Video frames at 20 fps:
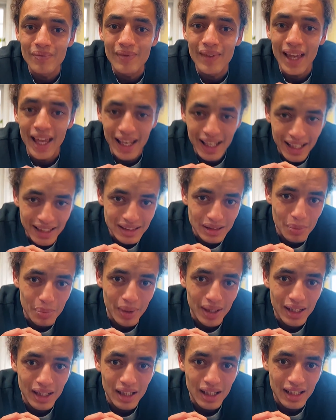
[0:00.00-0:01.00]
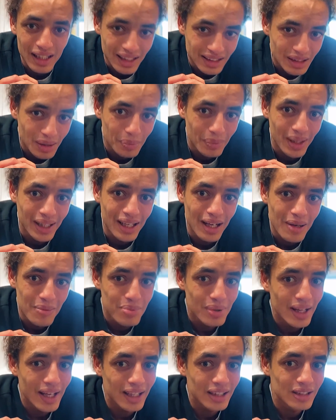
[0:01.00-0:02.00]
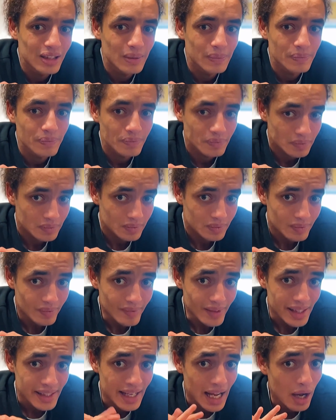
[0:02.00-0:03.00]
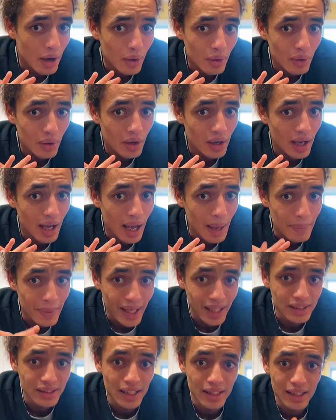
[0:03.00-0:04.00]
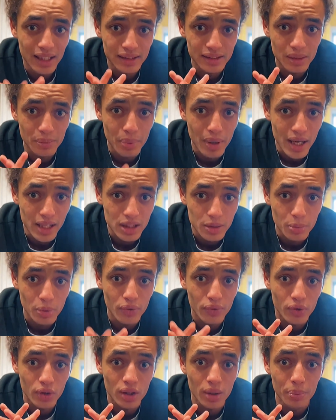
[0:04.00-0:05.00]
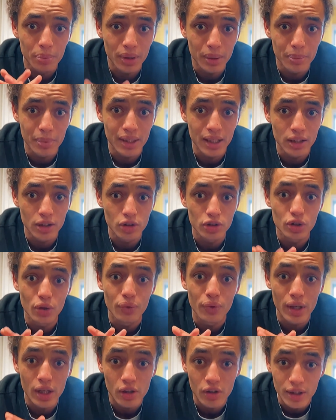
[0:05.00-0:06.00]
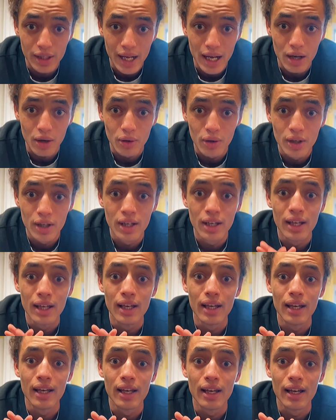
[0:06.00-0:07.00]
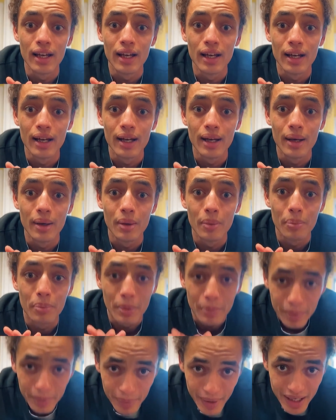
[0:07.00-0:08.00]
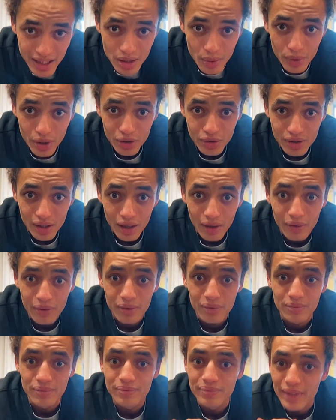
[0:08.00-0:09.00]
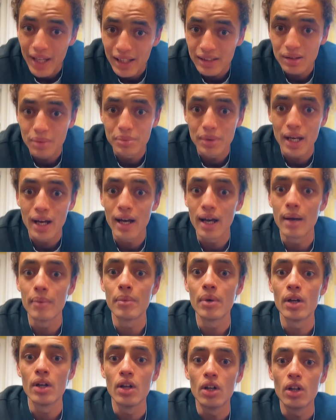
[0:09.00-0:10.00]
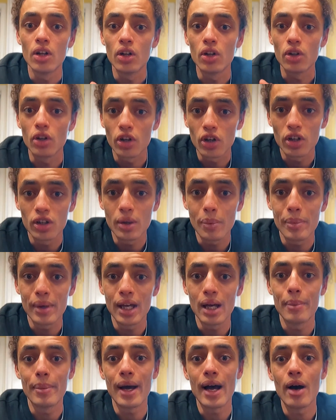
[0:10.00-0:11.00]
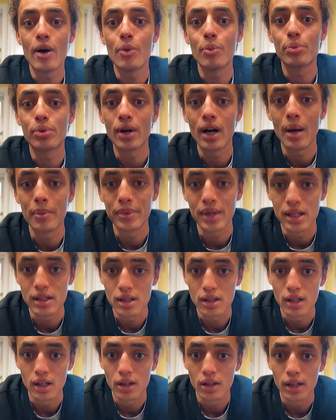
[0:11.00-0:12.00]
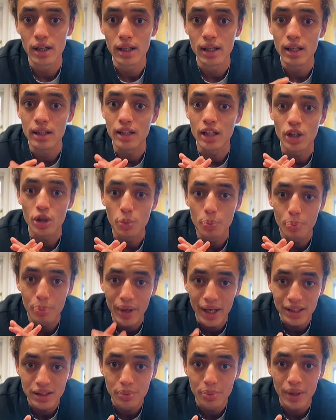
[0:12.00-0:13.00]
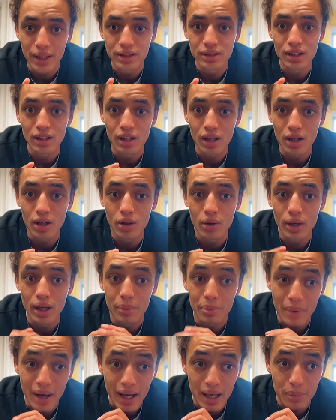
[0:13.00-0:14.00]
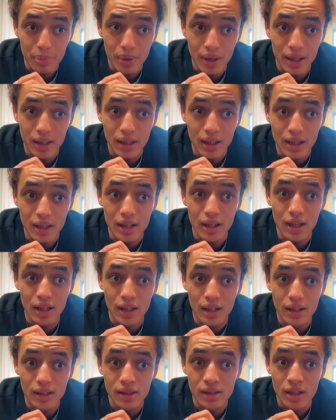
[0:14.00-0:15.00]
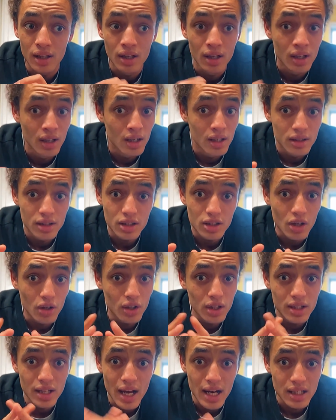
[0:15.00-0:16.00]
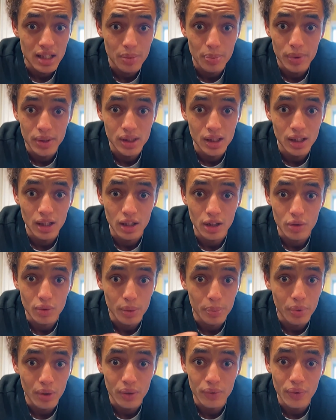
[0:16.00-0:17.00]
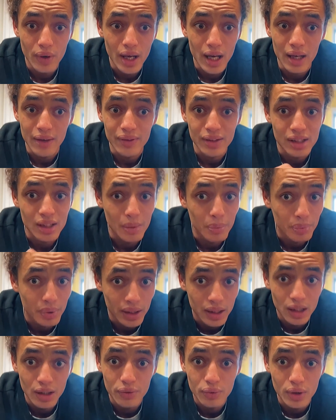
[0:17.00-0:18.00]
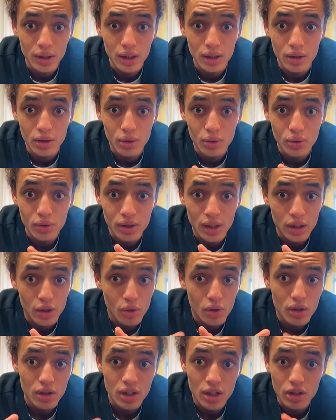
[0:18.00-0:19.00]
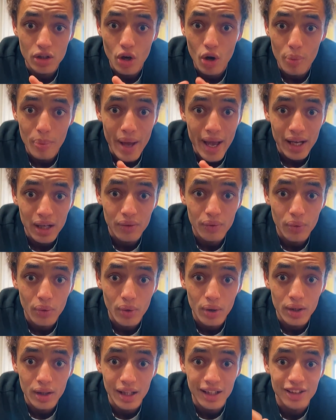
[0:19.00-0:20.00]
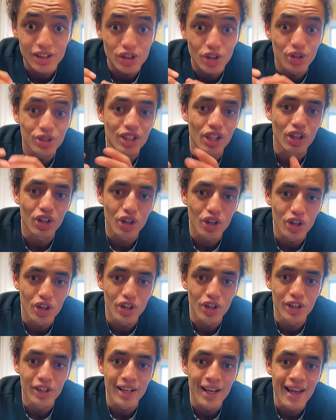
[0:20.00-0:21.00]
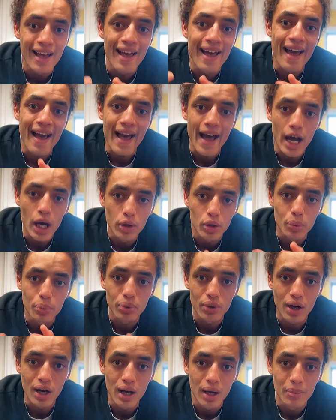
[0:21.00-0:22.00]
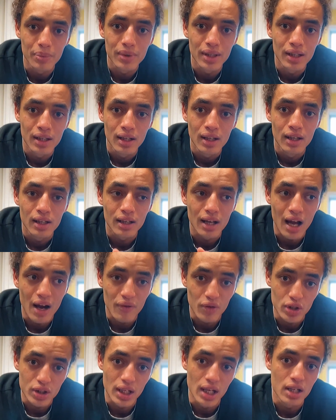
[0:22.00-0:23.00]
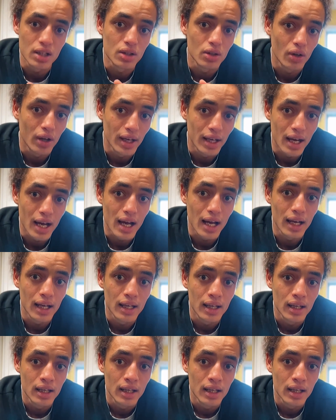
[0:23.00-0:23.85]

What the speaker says: It gets a bit complex. Now, I'm not saying that's impossible for a complete beginner to figure it out, but be patient with yourself. Take some time, learn a bit about prompt engineering. The best place to go, in my opinion, is just go to ChatGPT 3.5. It's completely free to use, and you can just go back and forth and start to learn how to prompt conversational AI.